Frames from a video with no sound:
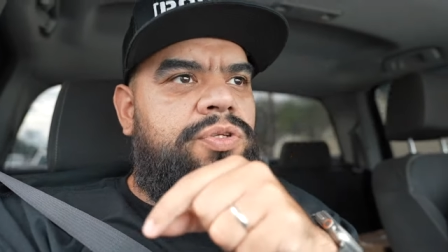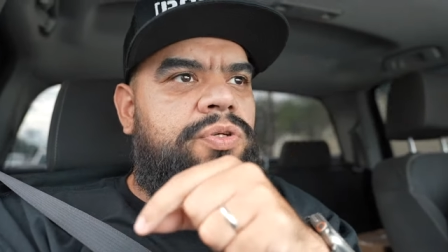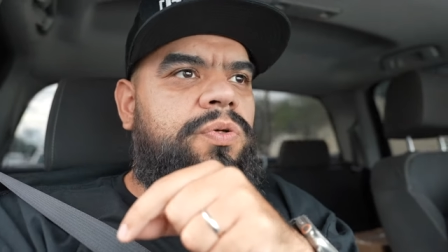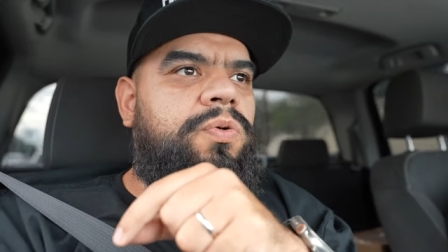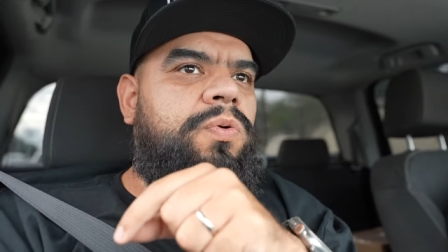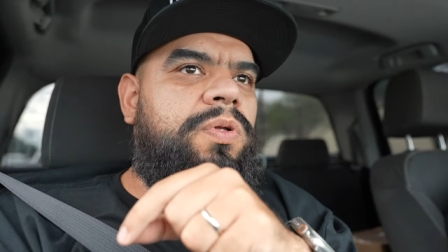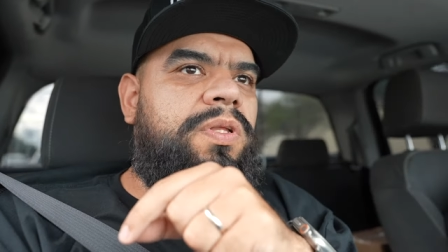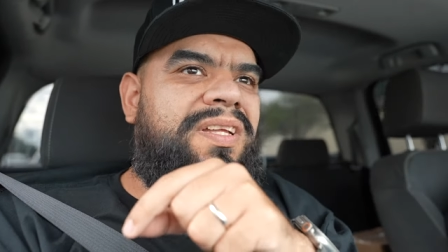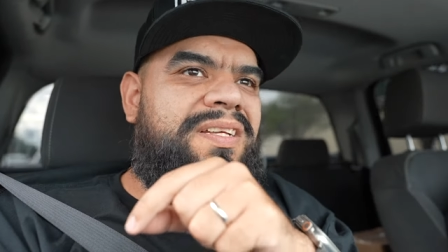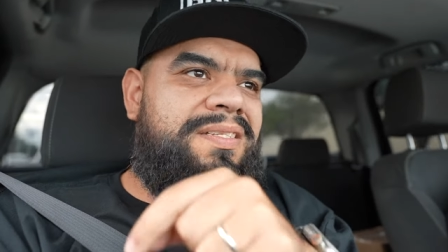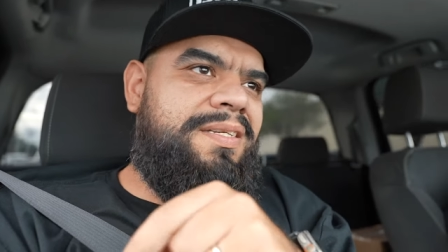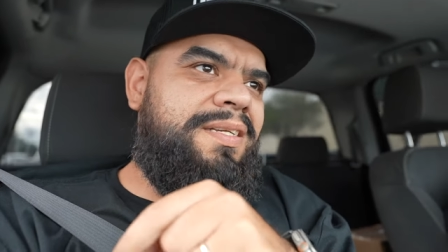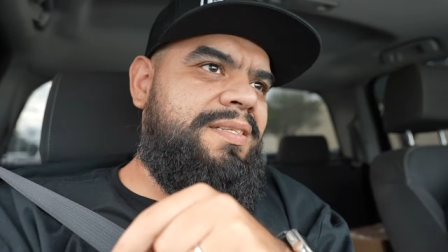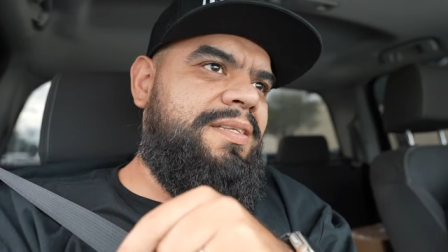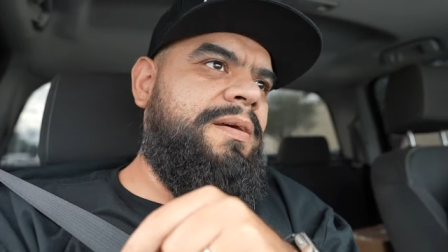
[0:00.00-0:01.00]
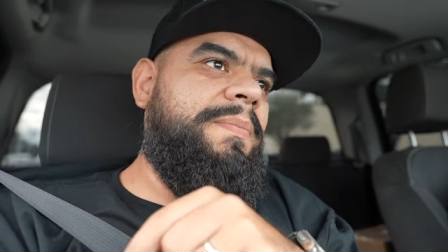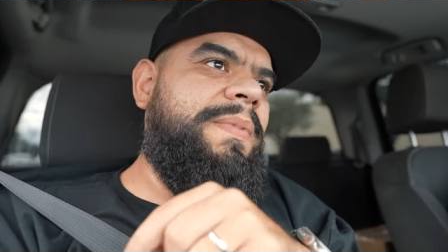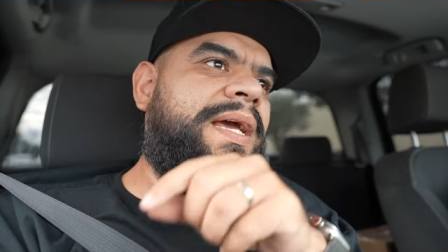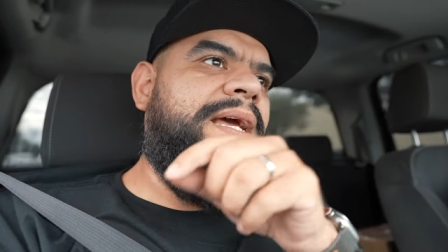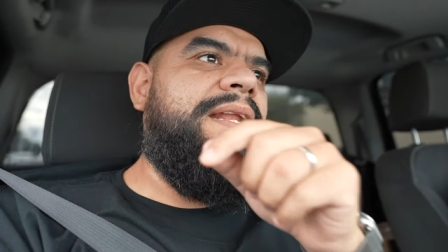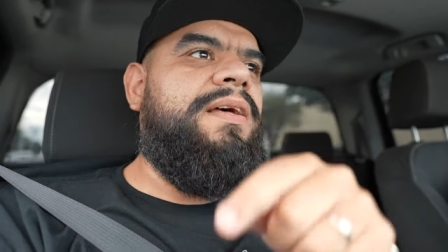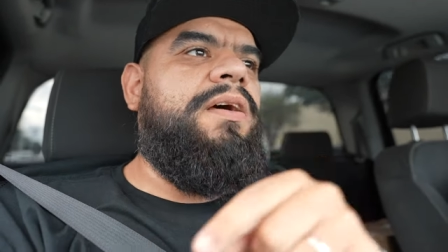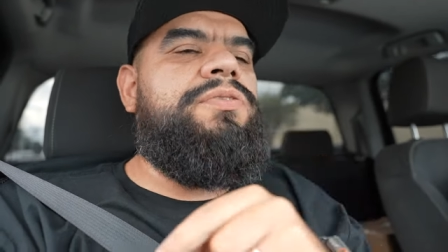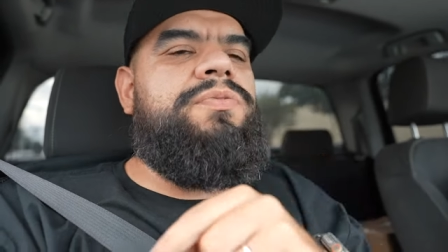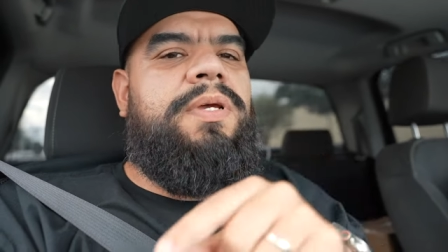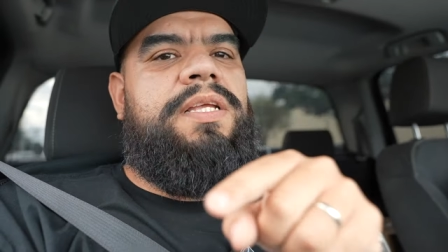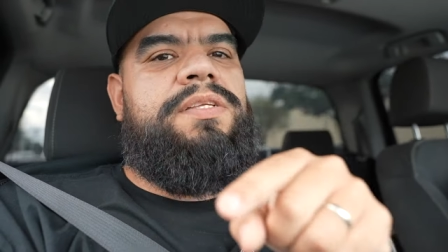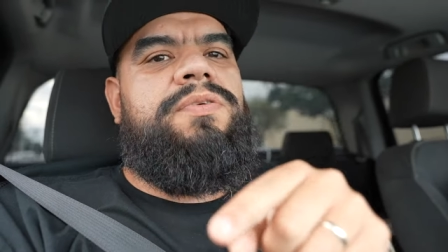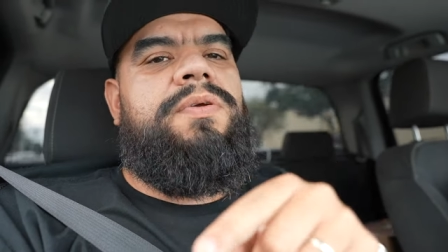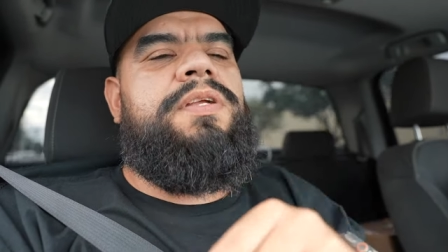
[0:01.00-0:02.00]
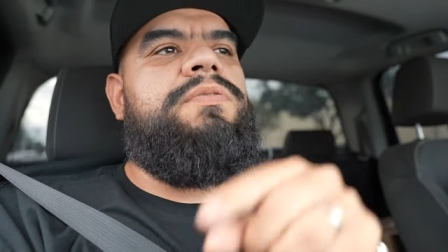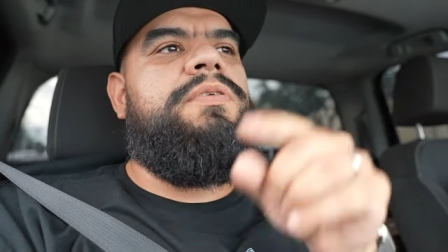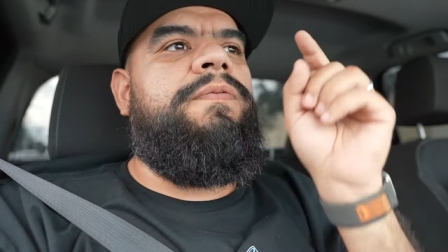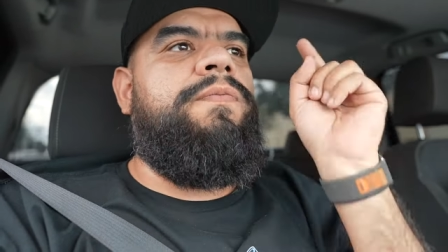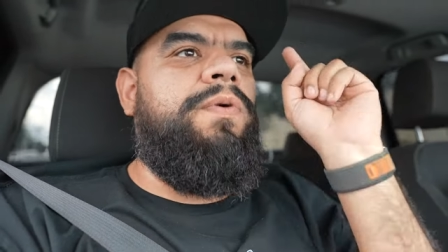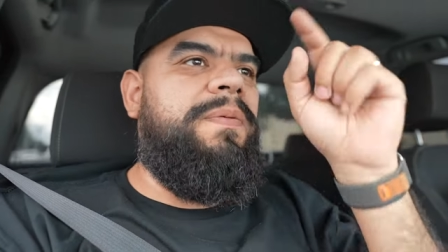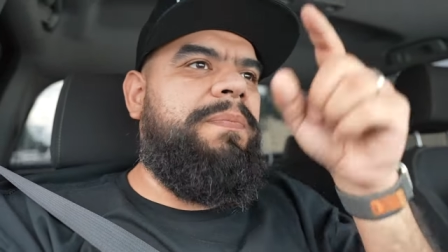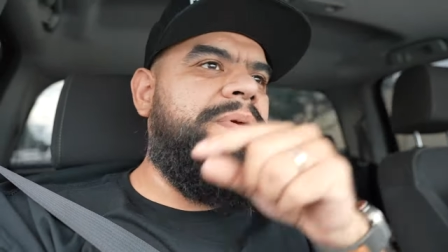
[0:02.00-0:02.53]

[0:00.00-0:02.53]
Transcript: to the system and also gets you entry for the